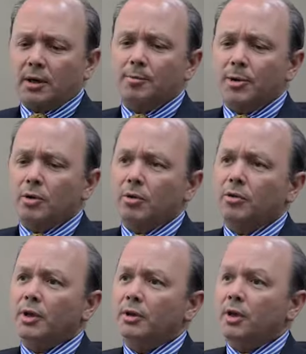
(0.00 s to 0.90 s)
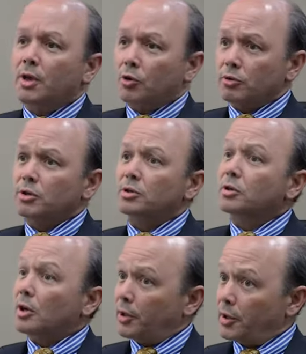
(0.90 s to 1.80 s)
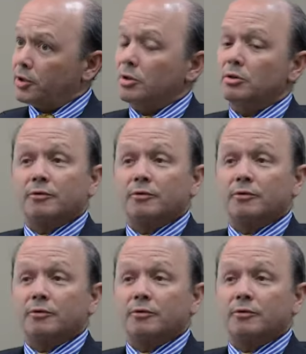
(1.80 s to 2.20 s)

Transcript: computer that the nurses, clinicians,